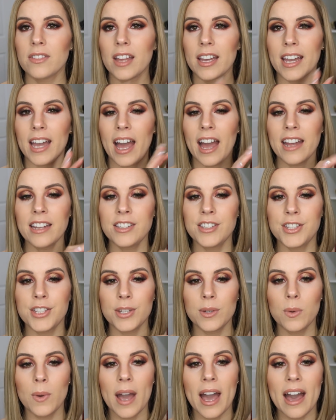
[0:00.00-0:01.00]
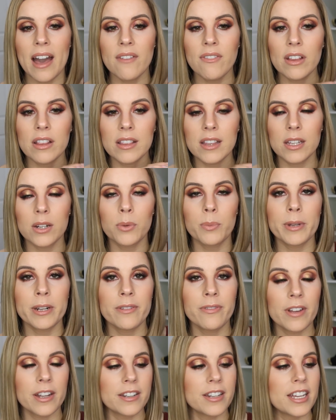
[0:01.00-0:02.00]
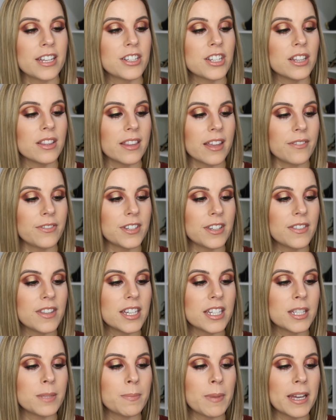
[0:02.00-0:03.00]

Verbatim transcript: like I do have a little bit of foundation left in this,